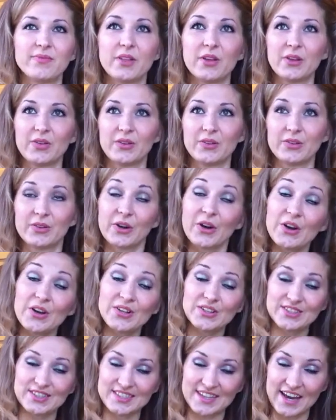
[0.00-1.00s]
the
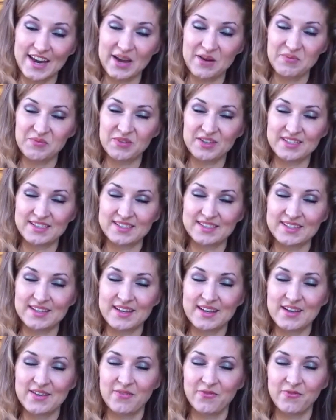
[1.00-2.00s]
girl's name was
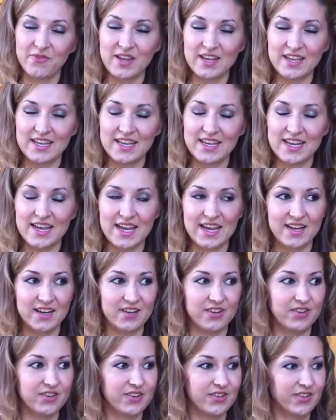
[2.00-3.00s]
Vicky,
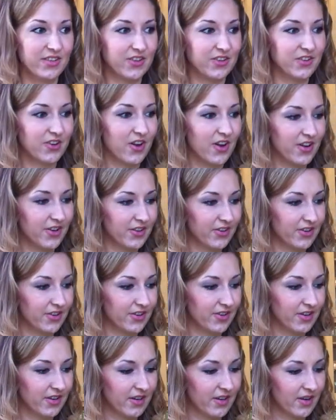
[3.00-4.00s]
and the
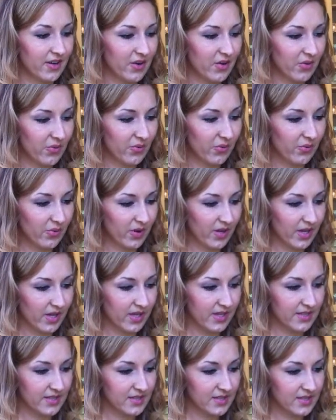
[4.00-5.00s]
daughter
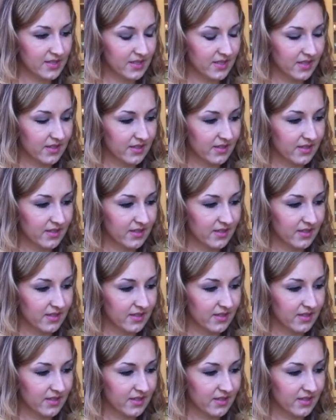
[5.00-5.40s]
was,